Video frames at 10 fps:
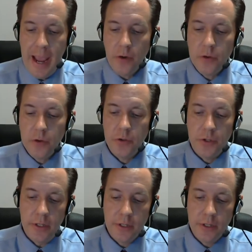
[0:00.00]

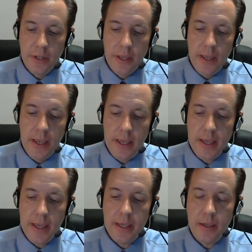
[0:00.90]
could
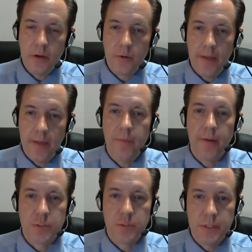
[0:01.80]
a craft
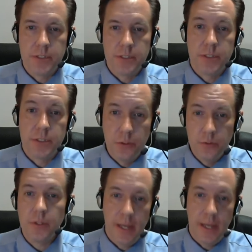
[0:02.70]
beverage business
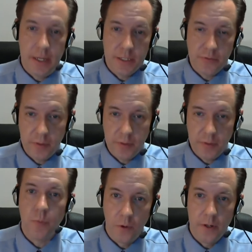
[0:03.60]
utilize
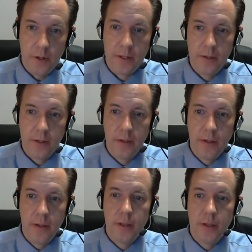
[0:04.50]
Flipboard
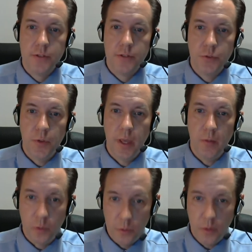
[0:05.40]
to
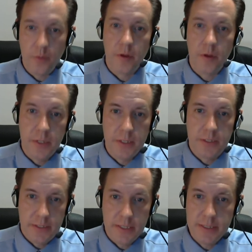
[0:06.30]
help grow their
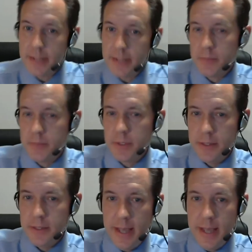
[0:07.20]
business? Is that
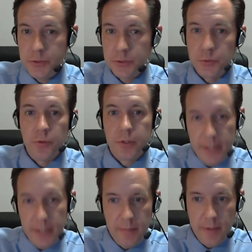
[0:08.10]
something that that tool
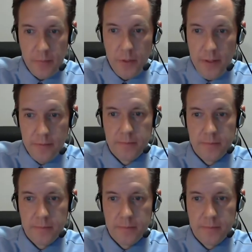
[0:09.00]
could help them with?